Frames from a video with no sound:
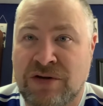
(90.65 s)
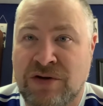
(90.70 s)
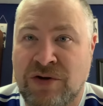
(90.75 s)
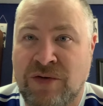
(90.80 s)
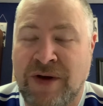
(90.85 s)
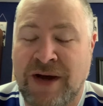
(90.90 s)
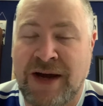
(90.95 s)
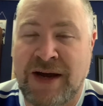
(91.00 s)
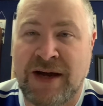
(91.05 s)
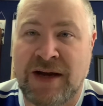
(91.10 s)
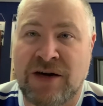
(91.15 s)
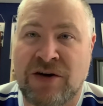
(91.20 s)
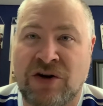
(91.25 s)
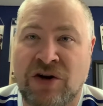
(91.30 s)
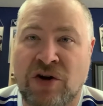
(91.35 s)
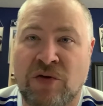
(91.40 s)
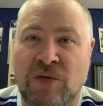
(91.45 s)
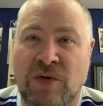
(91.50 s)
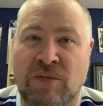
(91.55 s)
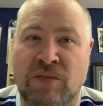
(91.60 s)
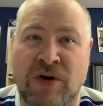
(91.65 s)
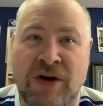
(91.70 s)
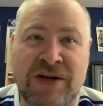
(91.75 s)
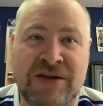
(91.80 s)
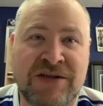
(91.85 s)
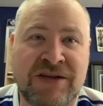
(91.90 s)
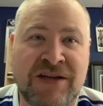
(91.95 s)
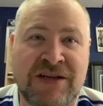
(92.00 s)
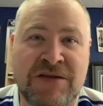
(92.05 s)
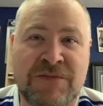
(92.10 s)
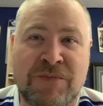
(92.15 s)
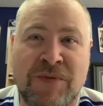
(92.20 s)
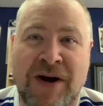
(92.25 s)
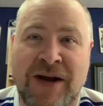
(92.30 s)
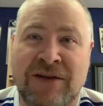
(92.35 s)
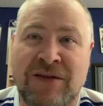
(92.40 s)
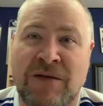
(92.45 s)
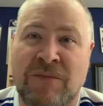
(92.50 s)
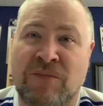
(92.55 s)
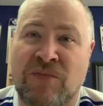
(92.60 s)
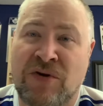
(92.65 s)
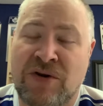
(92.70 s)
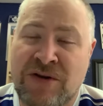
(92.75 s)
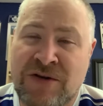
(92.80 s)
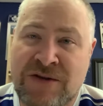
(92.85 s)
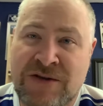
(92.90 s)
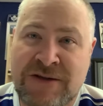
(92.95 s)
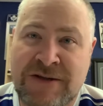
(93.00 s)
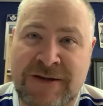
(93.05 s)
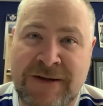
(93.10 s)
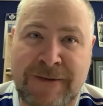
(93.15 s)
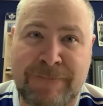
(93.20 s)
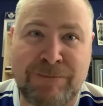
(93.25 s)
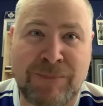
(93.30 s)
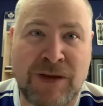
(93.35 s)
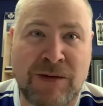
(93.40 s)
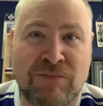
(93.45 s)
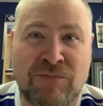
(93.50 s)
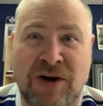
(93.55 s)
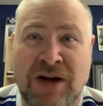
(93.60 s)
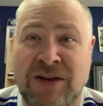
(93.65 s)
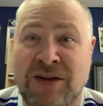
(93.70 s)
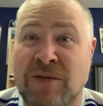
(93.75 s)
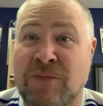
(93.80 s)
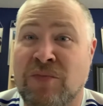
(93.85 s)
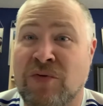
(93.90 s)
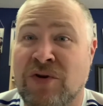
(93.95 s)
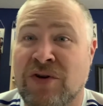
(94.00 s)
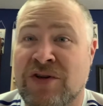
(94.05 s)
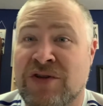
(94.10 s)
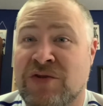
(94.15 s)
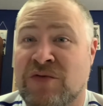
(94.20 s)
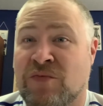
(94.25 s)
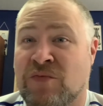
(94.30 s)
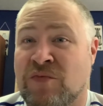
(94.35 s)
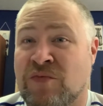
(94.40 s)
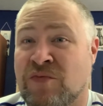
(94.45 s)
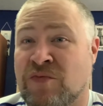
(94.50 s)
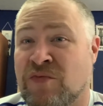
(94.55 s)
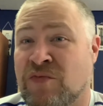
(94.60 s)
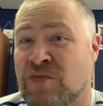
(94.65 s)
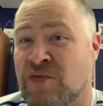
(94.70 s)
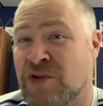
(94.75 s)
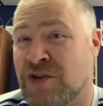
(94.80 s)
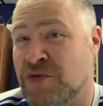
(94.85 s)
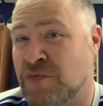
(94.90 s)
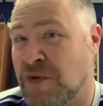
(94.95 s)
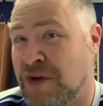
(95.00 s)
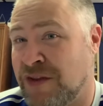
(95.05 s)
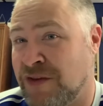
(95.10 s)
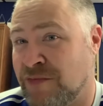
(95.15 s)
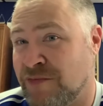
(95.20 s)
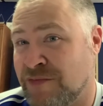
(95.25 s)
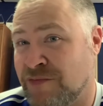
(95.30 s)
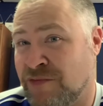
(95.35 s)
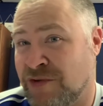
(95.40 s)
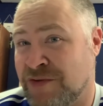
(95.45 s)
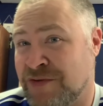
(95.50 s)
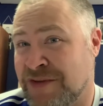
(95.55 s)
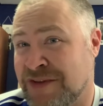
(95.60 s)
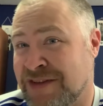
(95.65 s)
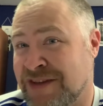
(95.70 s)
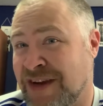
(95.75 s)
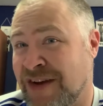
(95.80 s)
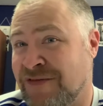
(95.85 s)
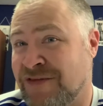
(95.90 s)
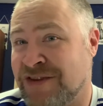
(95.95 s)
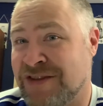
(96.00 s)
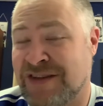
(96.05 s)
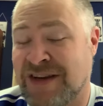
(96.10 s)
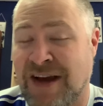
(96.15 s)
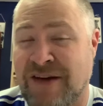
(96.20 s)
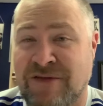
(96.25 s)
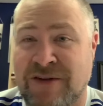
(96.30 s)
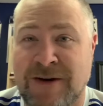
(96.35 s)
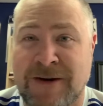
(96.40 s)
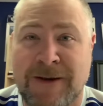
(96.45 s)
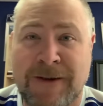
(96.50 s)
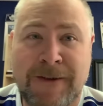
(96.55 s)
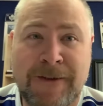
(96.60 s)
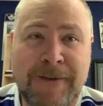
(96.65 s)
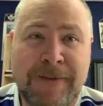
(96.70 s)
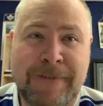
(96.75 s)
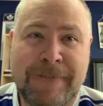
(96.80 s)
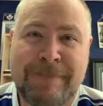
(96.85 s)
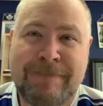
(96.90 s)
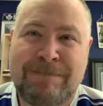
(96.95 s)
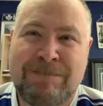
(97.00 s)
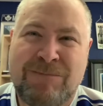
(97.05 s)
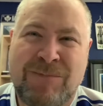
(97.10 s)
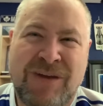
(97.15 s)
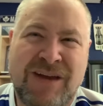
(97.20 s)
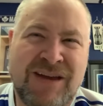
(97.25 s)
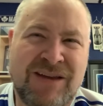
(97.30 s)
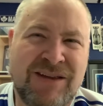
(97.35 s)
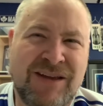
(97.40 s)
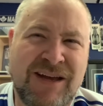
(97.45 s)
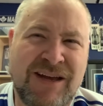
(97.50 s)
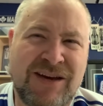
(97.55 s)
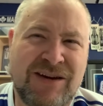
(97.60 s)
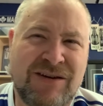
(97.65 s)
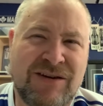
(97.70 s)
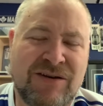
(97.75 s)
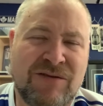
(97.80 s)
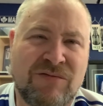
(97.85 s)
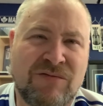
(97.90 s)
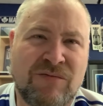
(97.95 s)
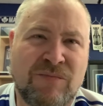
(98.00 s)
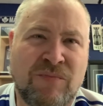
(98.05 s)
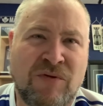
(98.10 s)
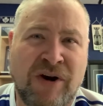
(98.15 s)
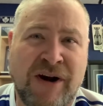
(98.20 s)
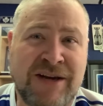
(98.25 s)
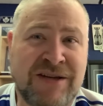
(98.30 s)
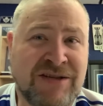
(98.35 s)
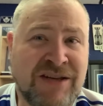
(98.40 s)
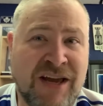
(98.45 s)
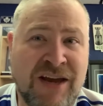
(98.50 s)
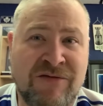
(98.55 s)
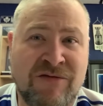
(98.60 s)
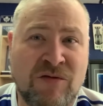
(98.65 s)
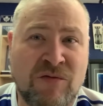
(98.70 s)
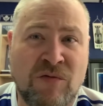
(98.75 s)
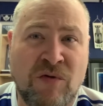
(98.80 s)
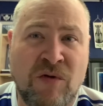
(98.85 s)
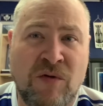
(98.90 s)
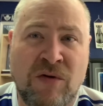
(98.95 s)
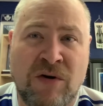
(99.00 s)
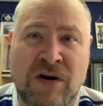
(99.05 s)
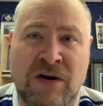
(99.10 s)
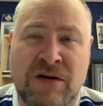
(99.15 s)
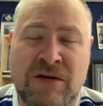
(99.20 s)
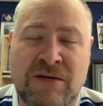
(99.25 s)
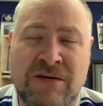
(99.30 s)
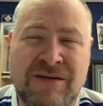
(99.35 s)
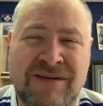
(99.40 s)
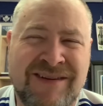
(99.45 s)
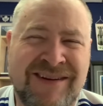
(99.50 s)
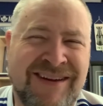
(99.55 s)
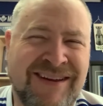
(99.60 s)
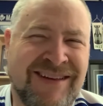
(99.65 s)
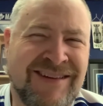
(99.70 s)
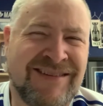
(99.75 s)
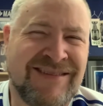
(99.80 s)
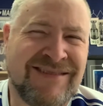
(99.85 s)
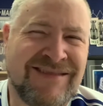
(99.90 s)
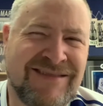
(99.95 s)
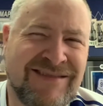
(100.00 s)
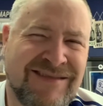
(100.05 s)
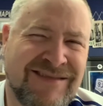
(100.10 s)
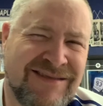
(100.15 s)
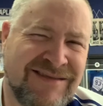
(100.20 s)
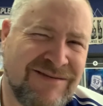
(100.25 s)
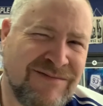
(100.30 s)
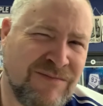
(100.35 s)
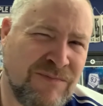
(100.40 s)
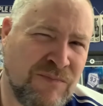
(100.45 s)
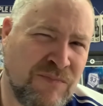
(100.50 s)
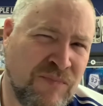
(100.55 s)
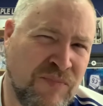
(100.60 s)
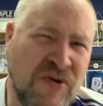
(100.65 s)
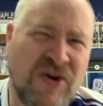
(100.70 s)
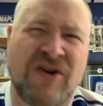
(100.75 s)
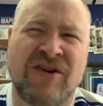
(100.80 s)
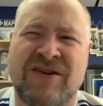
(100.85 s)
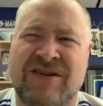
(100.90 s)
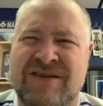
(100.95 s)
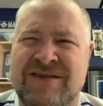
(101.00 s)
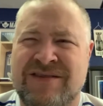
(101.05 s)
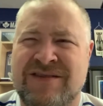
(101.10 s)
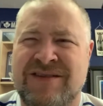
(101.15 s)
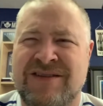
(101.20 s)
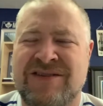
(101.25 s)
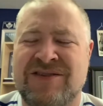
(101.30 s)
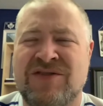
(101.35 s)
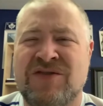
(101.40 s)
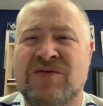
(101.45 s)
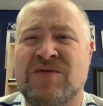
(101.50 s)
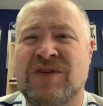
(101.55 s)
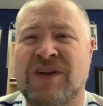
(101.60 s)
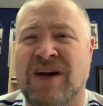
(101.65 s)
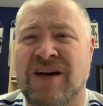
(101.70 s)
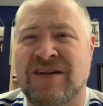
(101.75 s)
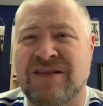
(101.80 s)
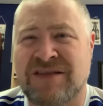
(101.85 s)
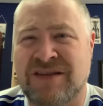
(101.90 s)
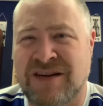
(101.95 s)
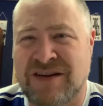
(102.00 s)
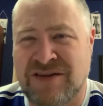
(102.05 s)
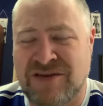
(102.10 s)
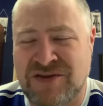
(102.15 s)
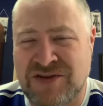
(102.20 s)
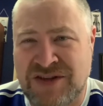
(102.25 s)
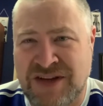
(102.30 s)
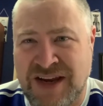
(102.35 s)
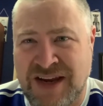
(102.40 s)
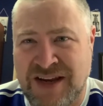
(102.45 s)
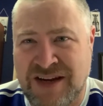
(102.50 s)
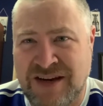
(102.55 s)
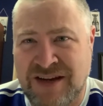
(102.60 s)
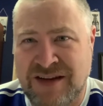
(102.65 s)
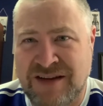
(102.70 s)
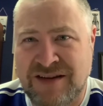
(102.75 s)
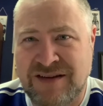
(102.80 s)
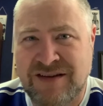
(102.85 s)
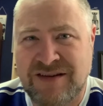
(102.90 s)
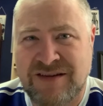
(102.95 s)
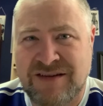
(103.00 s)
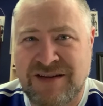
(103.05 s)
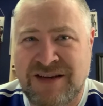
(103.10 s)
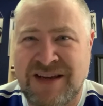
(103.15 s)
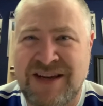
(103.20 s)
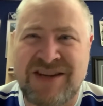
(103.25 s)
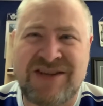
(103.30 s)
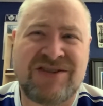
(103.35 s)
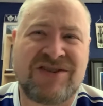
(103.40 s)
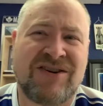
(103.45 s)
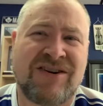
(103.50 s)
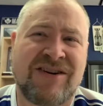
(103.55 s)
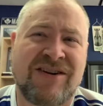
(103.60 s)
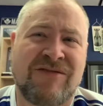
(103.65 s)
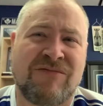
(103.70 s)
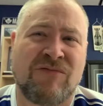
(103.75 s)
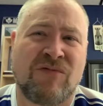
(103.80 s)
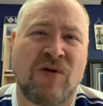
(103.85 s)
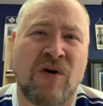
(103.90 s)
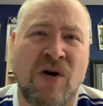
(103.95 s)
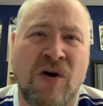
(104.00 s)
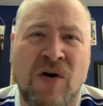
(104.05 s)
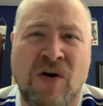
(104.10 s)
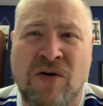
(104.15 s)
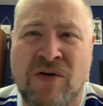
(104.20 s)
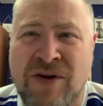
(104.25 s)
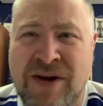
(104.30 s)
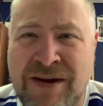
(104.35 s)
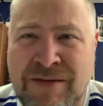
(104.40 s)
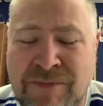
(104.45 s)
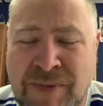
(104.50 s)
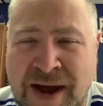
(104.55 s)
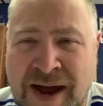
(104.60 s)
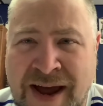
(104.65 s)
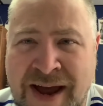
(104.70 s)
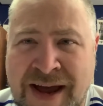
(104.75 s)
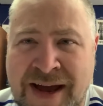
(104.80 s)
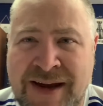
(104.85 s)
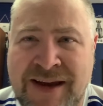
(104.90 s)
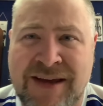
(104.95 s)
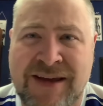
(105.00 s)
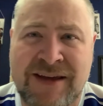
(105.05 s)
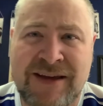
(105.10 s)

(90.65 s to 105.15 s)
You had Gerwin Price against Bradley Brooks, and Bradley Brooks was with him, was it 7-7, and then Price gave a roar, and Brooks, he's too young to understand it, he started roaring back,